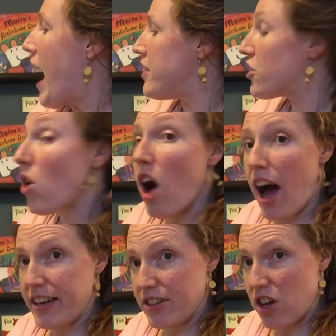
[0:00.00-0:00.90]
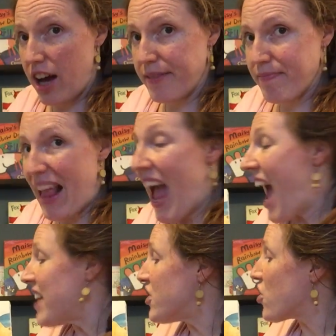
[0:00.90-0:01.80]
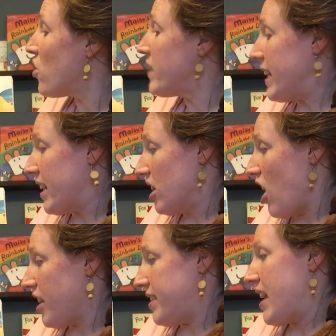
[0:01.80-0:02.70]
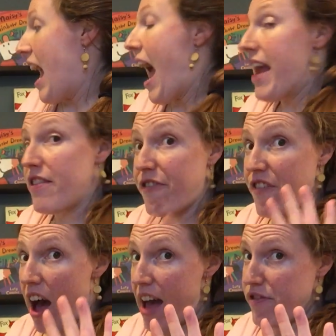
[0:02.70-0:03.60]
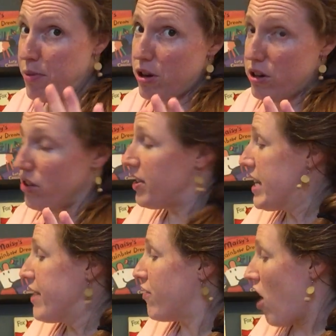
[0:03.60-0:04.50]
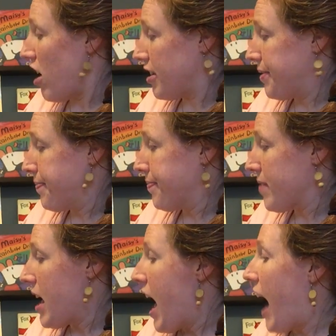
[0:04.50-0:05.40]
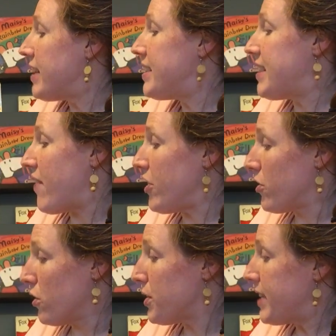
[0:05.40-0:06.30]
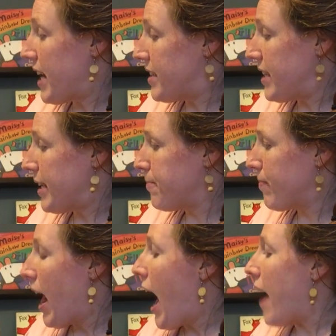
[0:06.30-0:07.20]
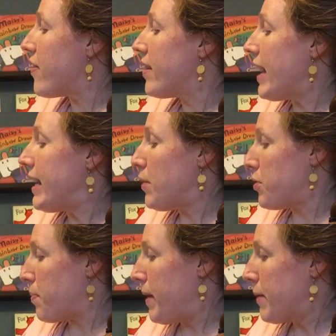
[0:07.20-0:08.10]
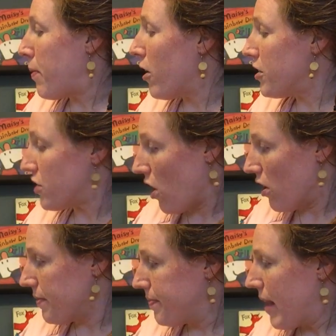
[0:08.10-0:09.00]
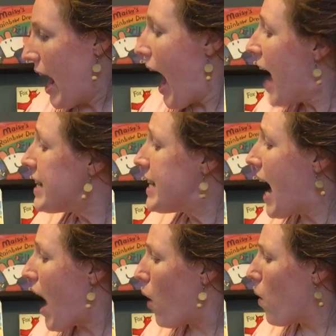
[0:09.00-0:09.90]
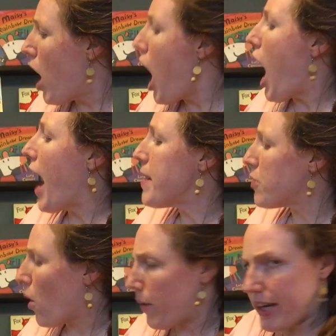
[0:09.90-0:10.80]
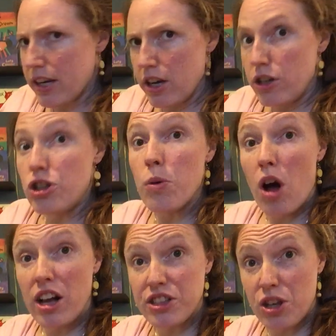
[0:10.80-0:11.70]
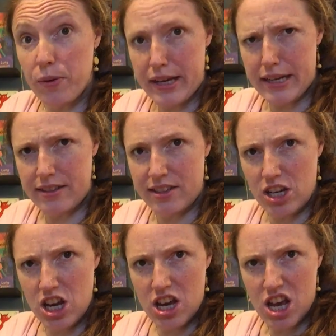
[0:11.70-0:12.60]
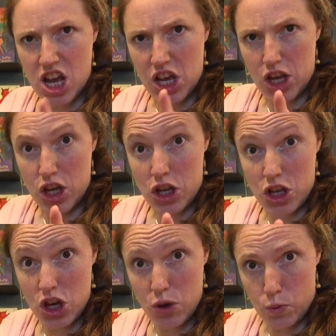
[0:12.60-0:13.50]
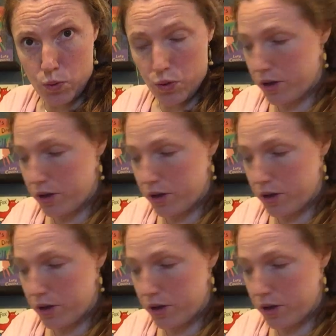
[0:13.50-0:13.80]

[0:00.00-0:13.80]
and Skohottentot, and Skolinkenlot, and five birds in a flock, and seven girls dancing, and the lady with the pink parasol. And now I am going to also eat you.